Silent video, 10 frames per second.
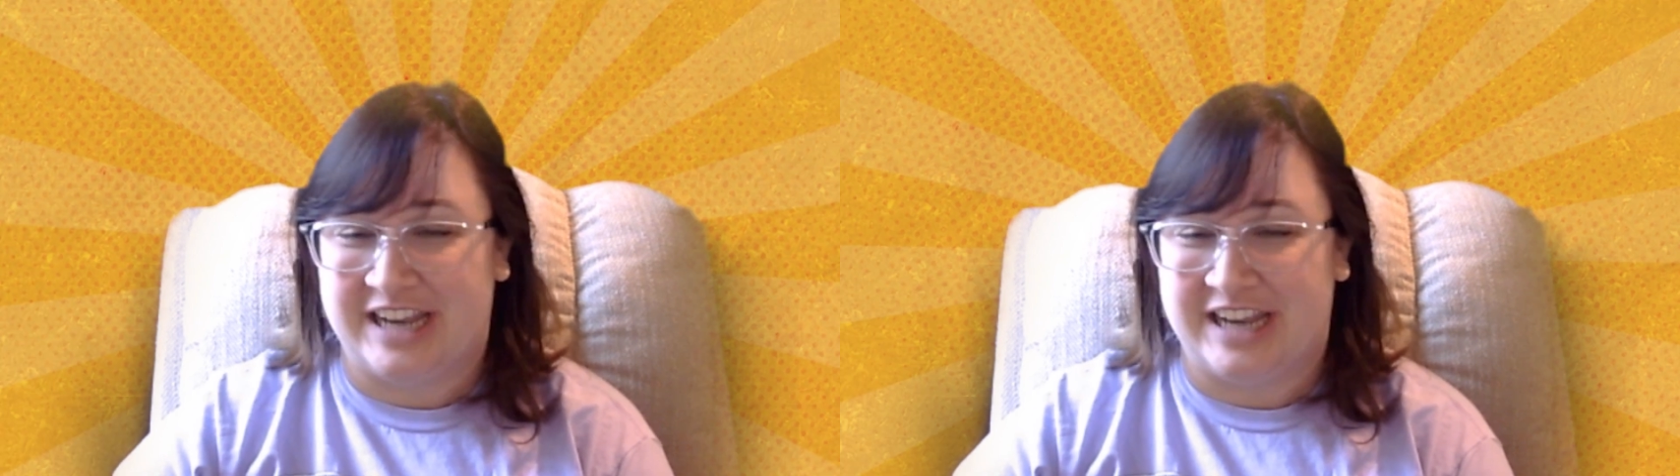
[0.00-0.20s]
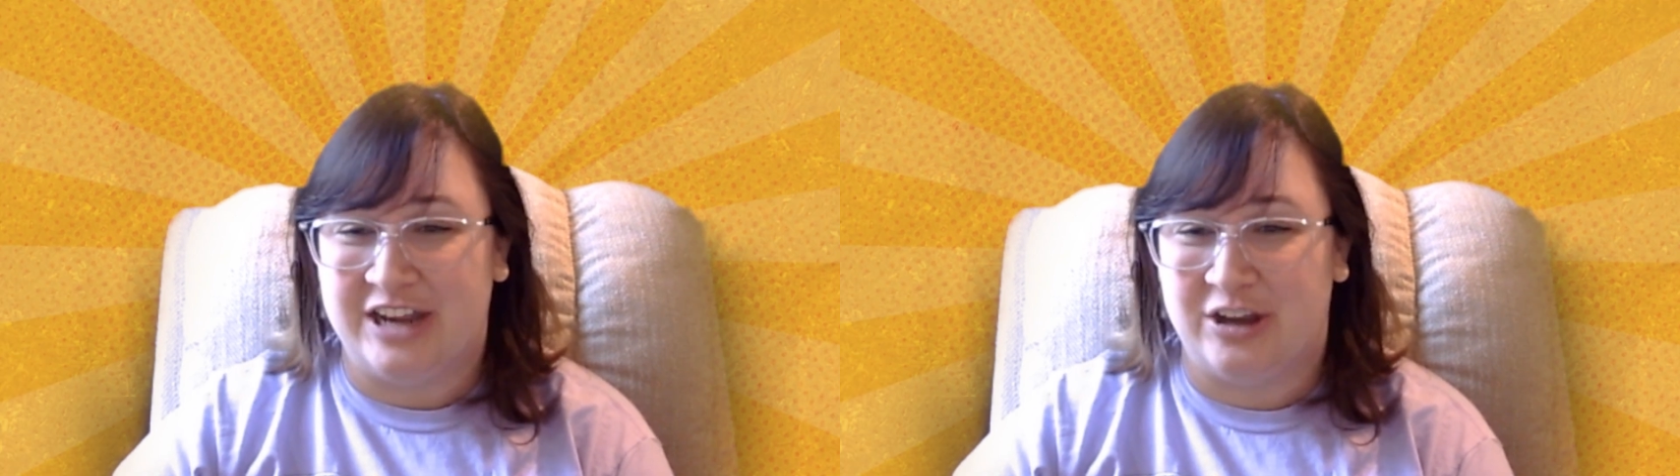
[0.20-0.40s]

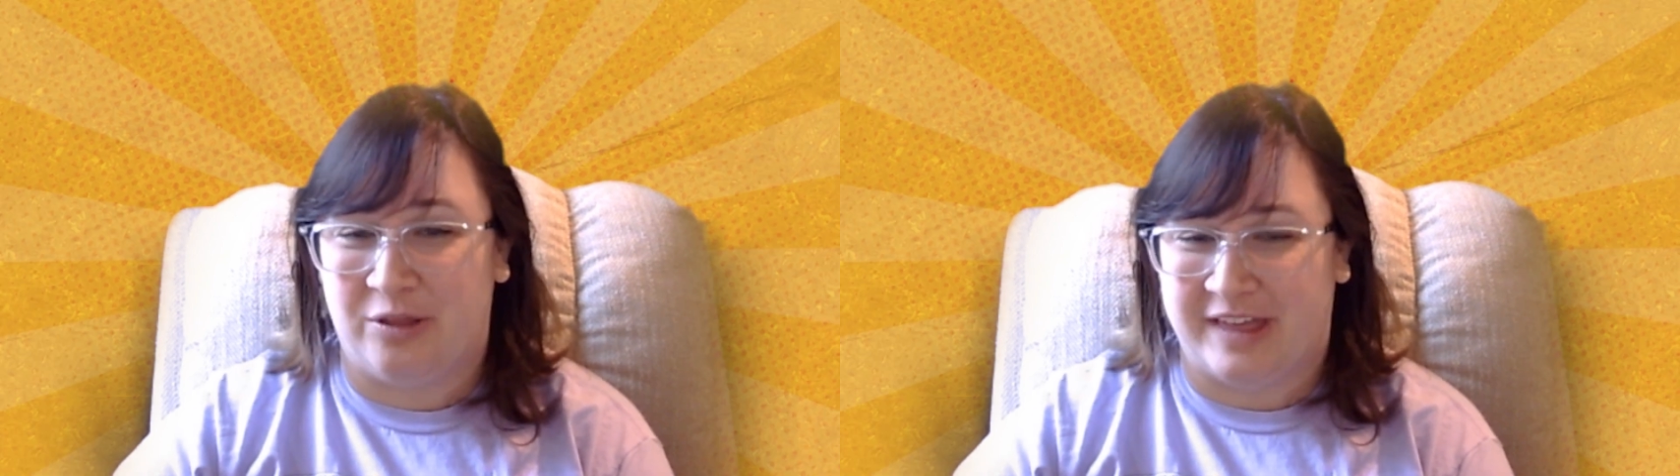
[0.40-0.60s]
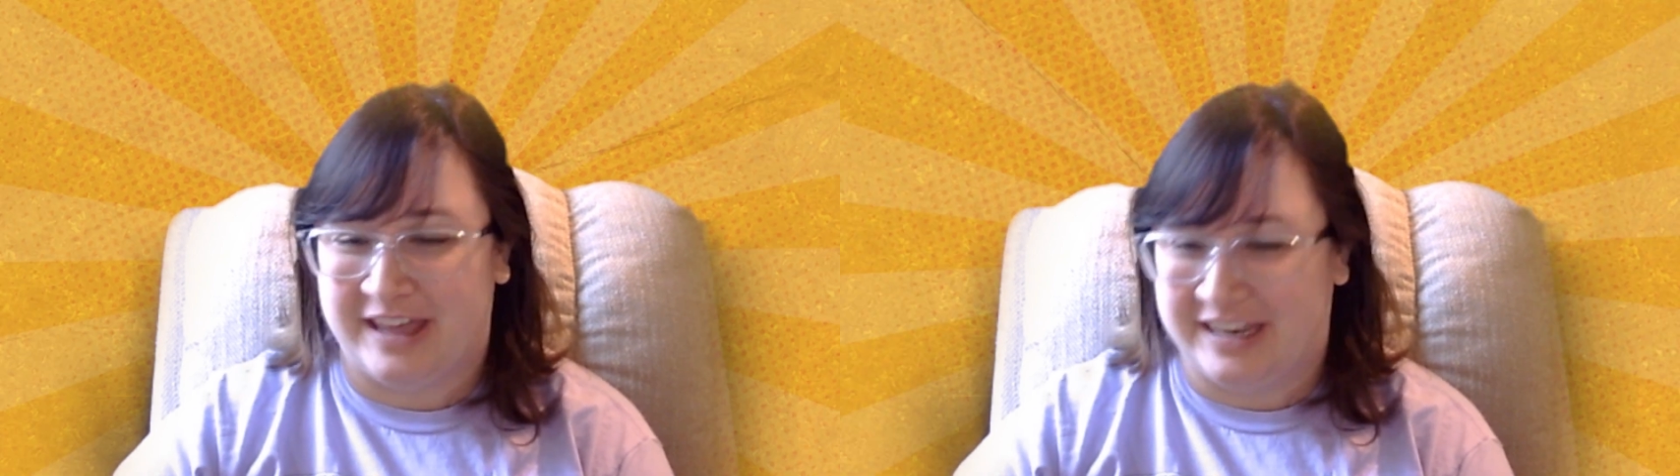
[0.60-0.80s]
and I know
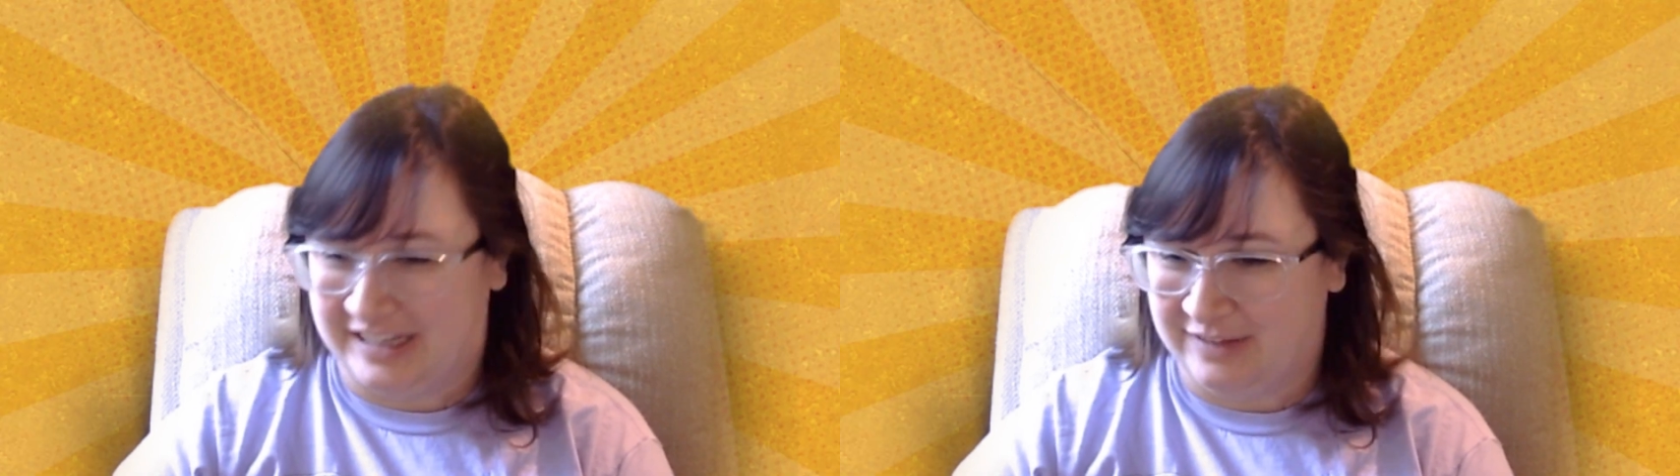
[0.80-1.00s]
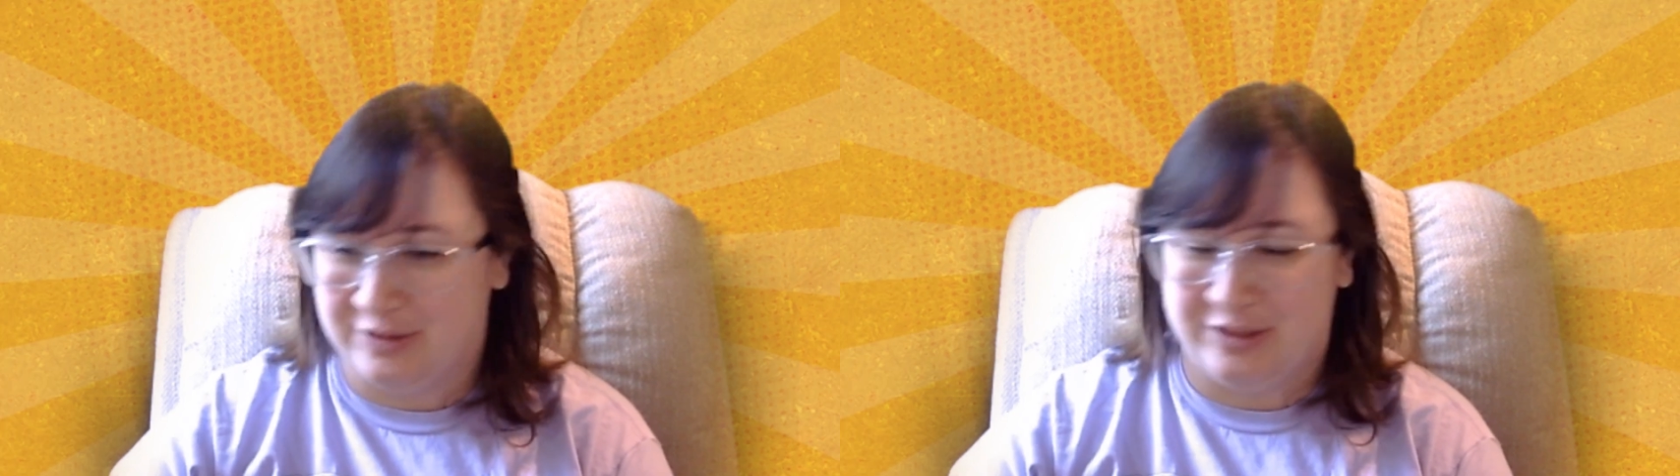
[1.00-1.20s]
that
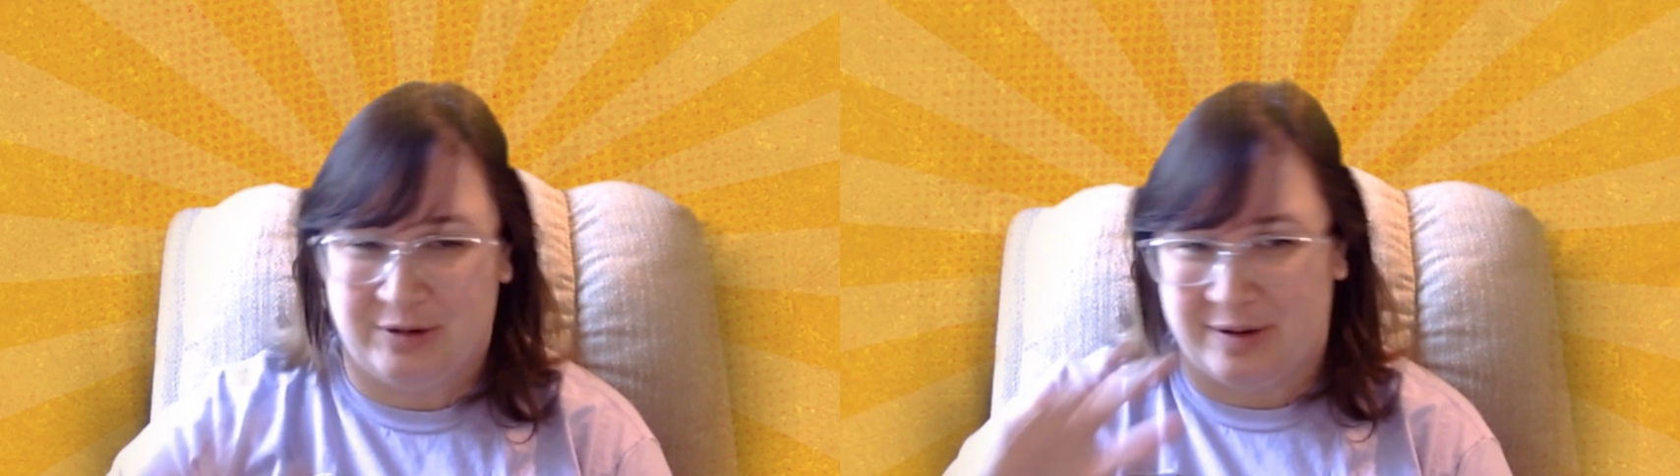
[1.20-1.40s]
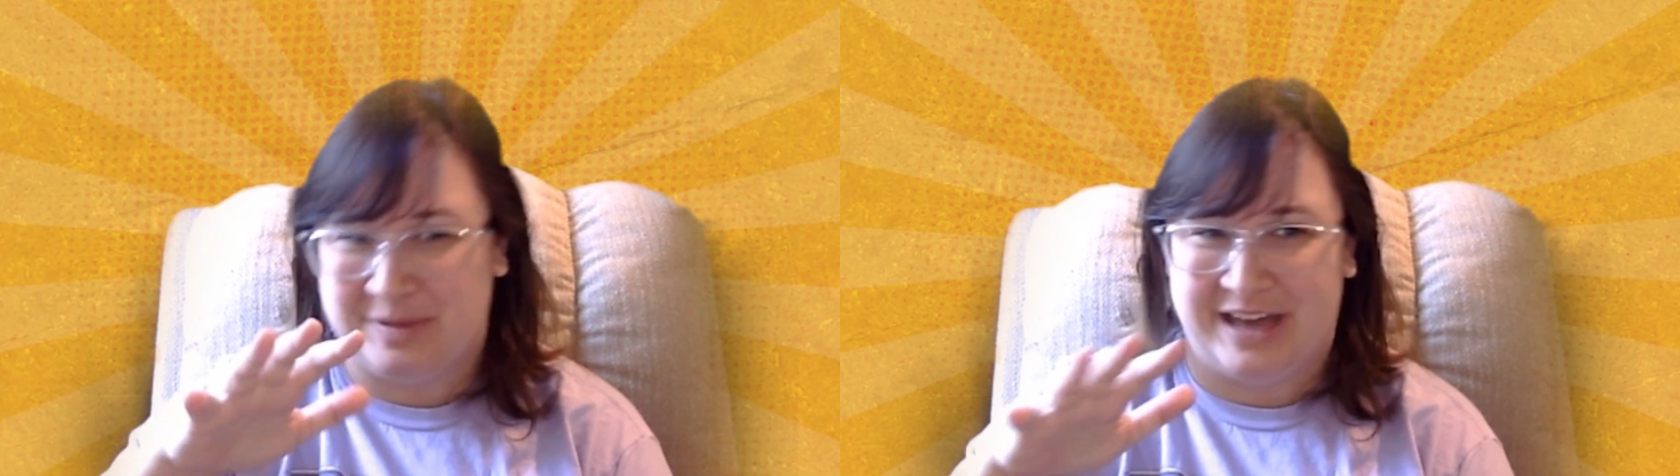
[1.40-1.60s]
even
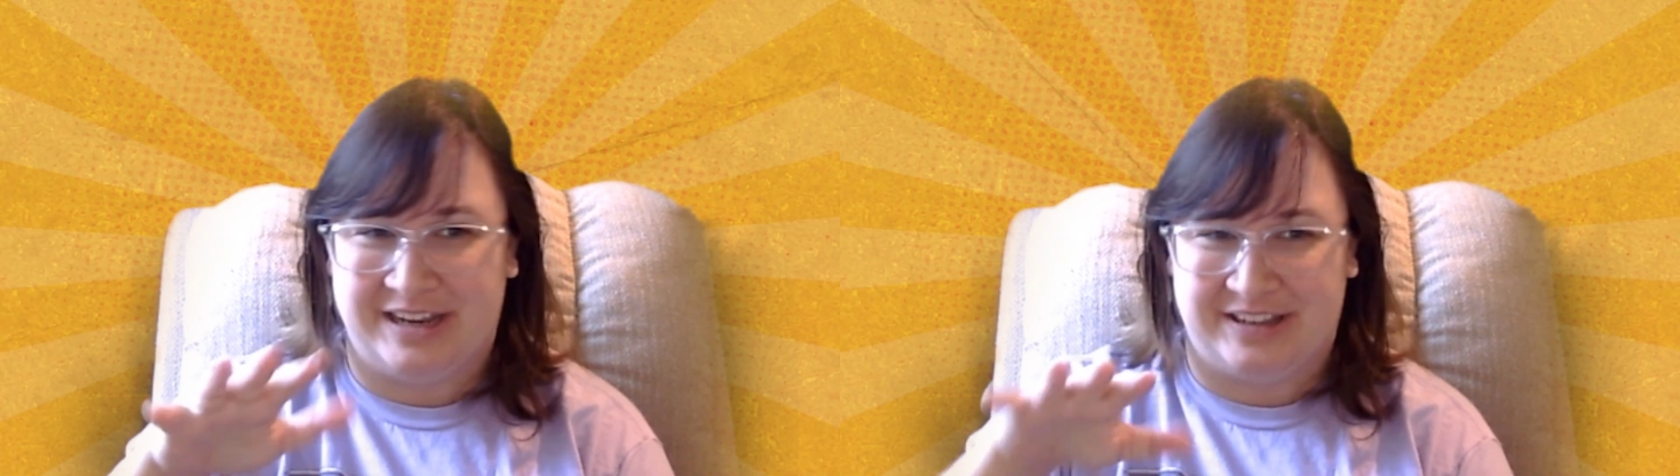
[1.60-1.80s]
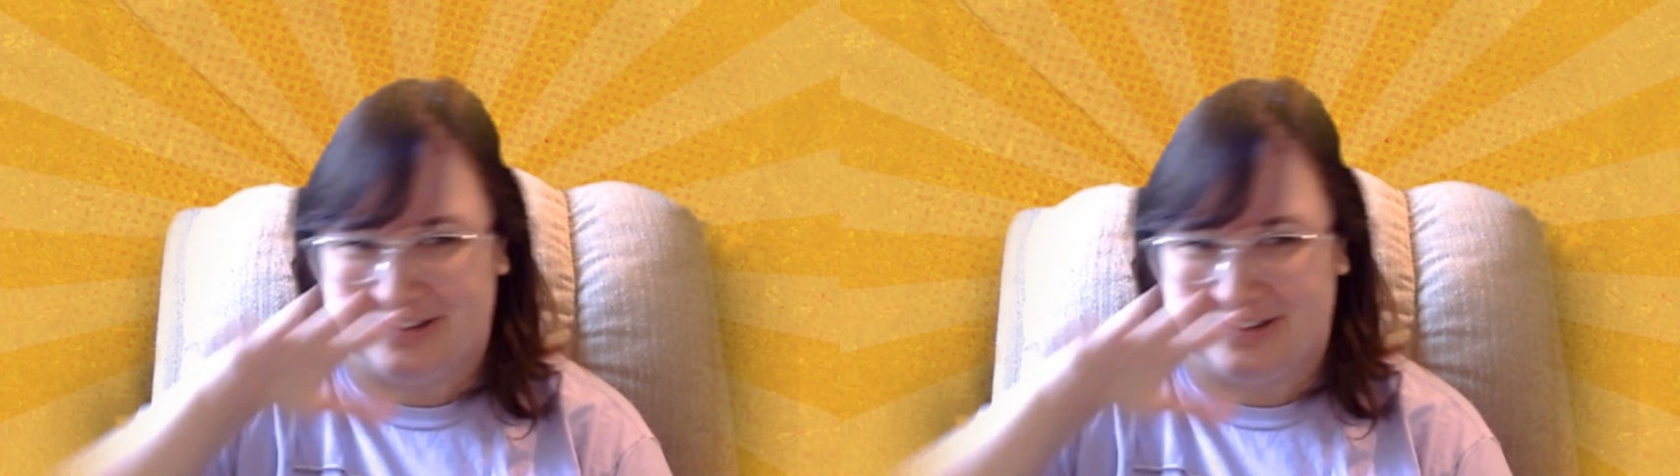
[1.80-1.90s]
though I'm kind of